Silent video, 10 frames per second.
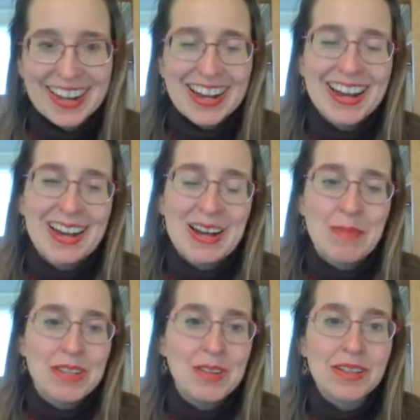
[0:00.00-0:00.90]

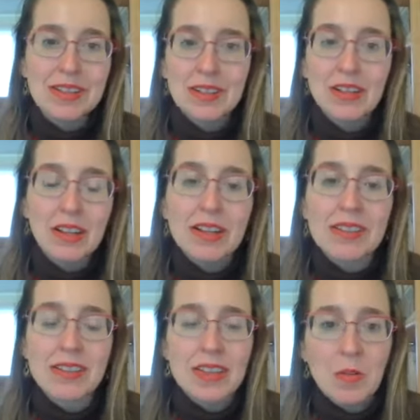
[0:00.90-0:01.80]
But you can still look and
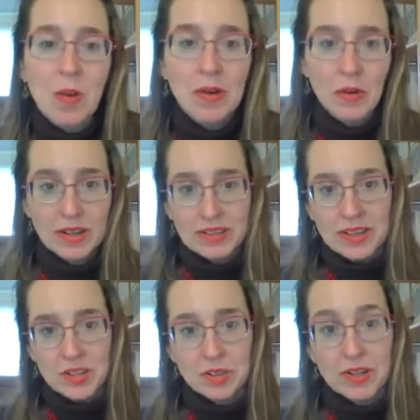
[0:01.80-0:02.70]
see what
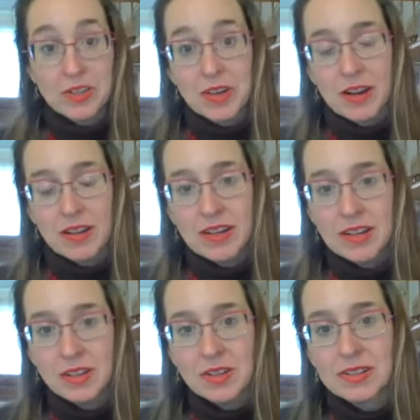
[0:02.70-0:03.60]
organizations are in your area,
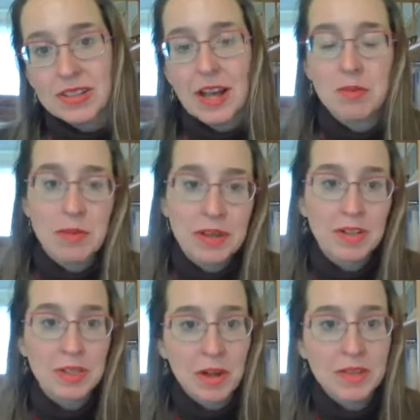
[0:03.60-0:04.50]
and you can see how big or
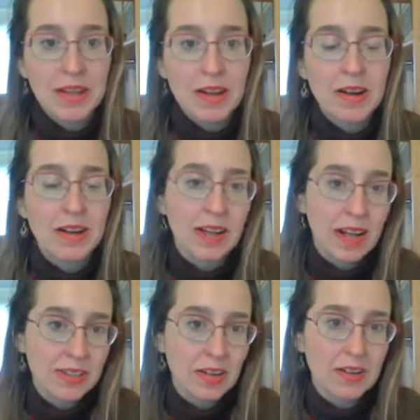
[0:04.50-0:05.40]
small they are on
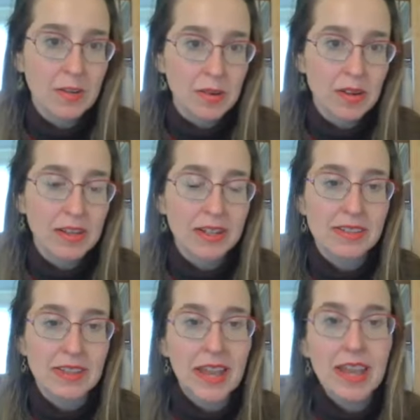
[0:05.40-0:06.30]
guidestar.org and see,